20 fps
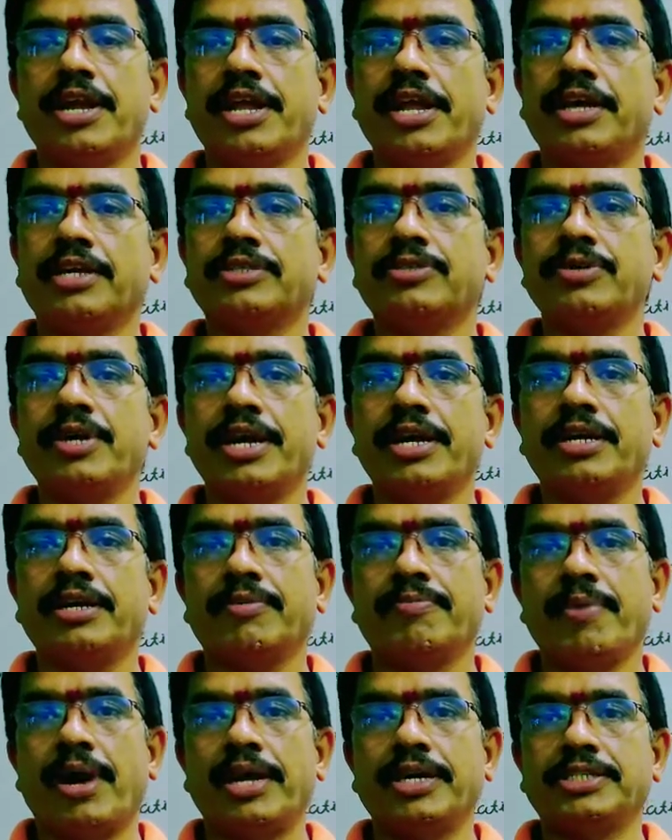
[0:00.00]
Dear
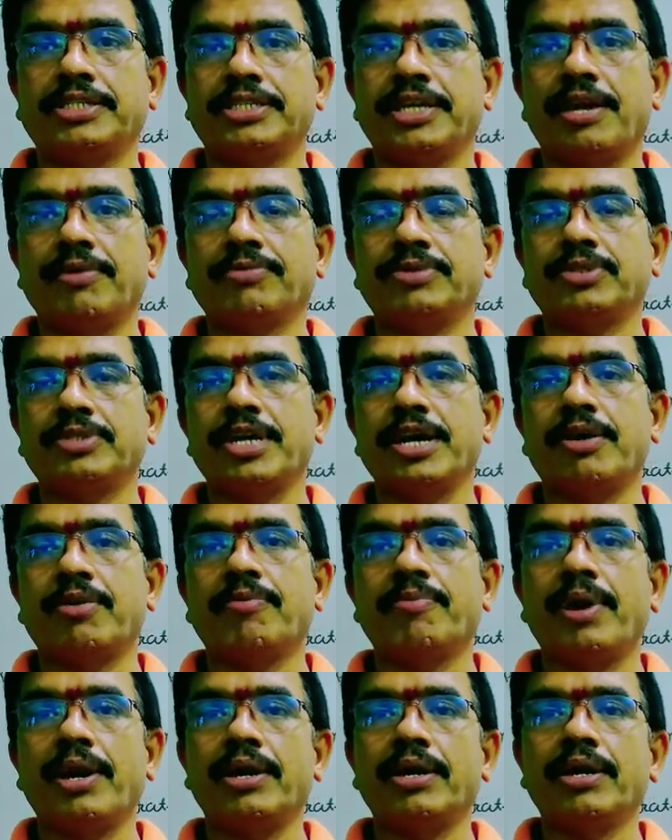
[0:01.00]
student, myself Sujay
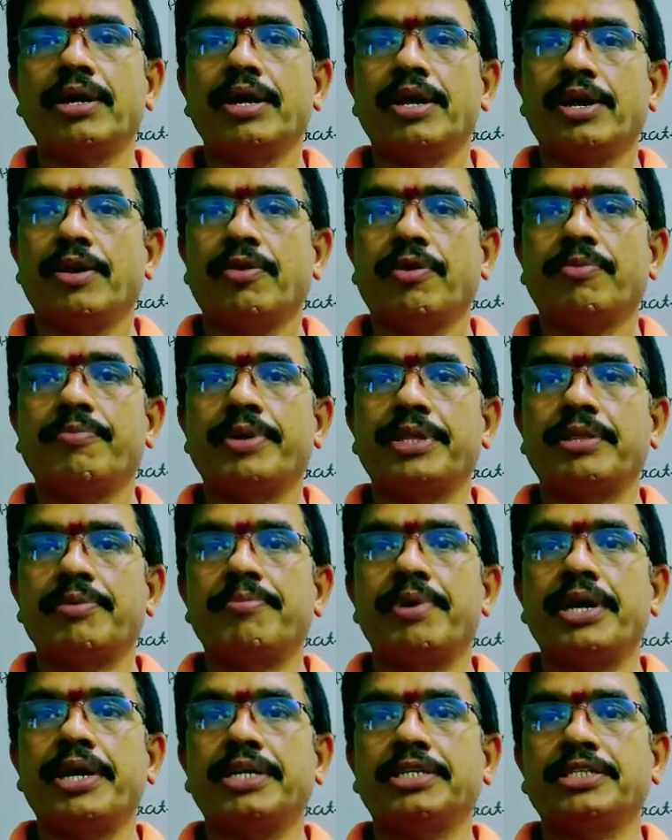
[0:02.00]
Kumar, your
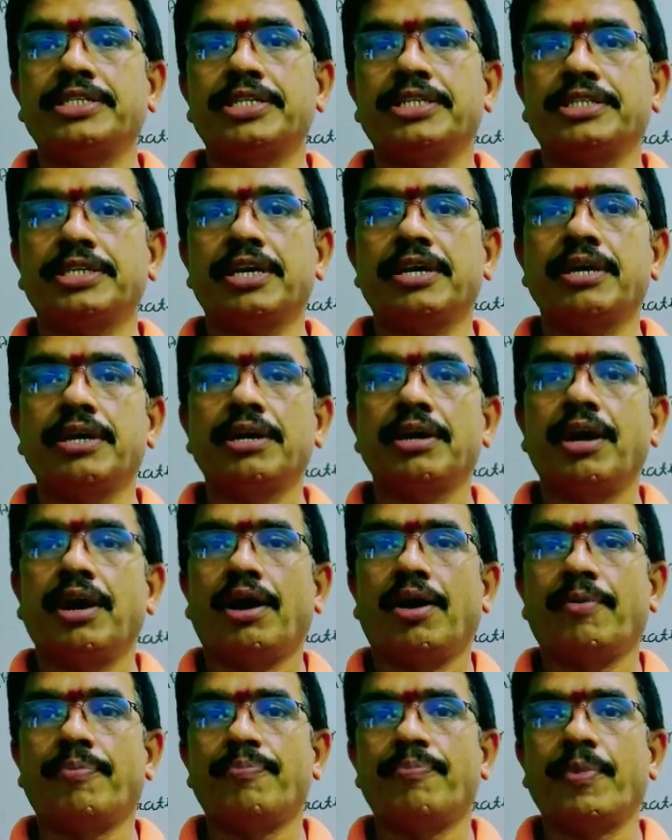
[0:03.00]
mathematics teacher
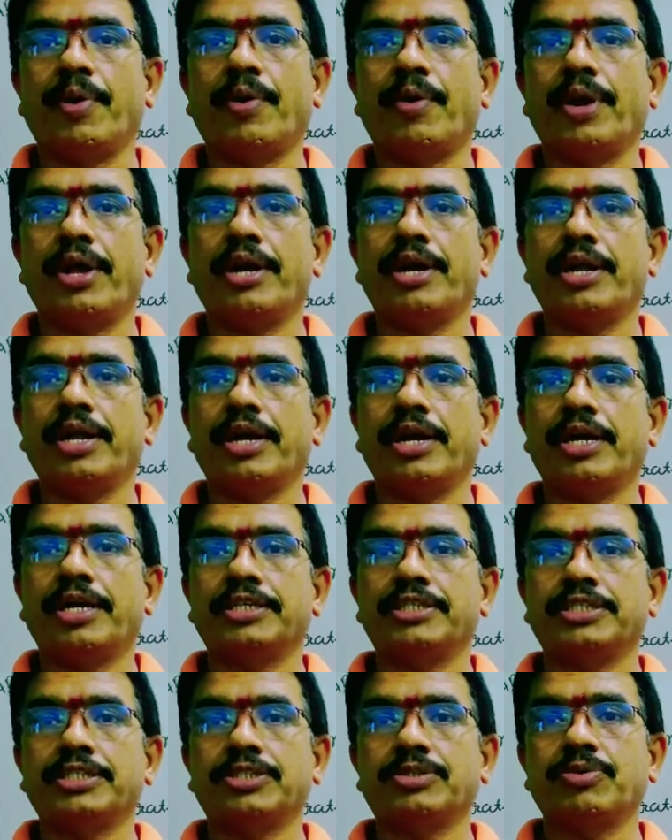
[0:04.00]
of Modern
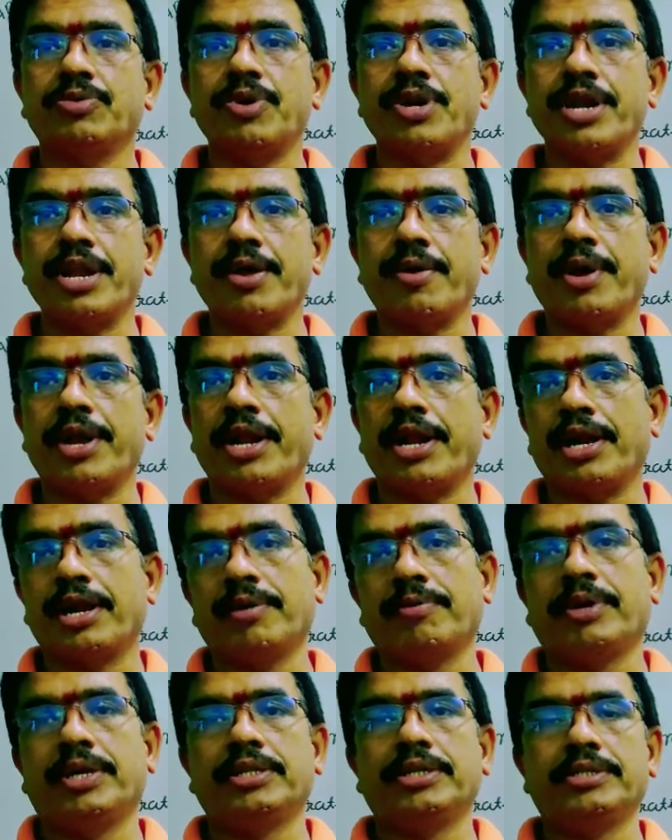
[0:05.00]
English School New Area
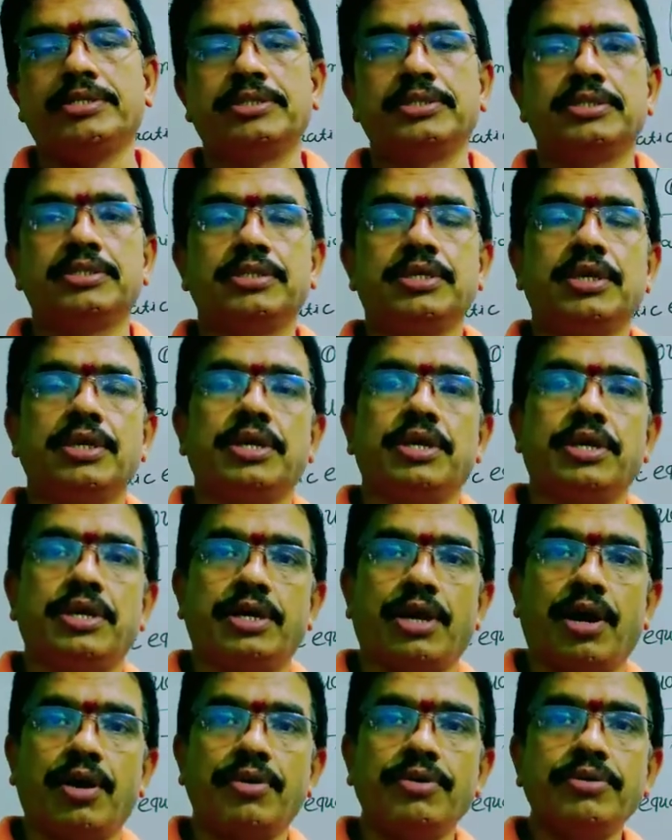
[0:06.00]
Nawada.
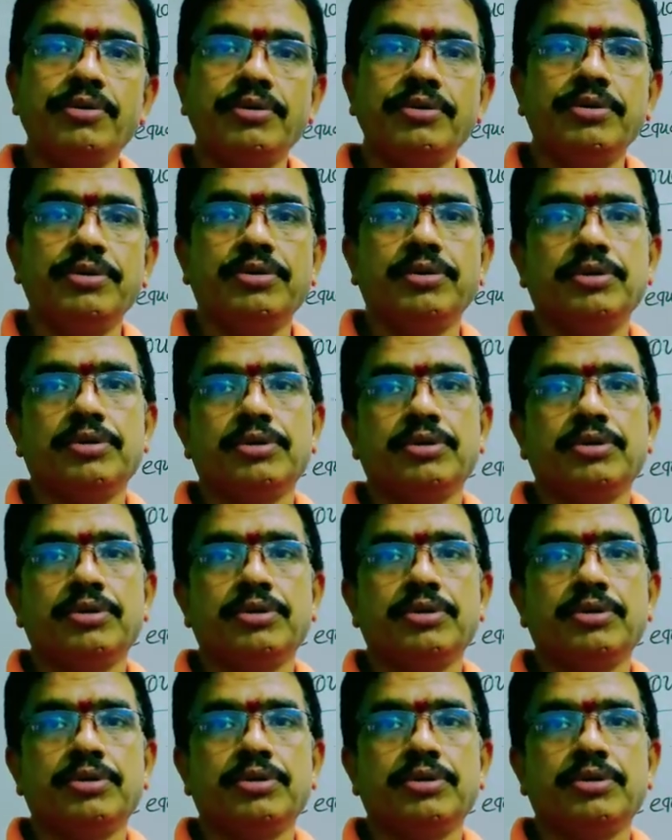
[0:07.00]
Now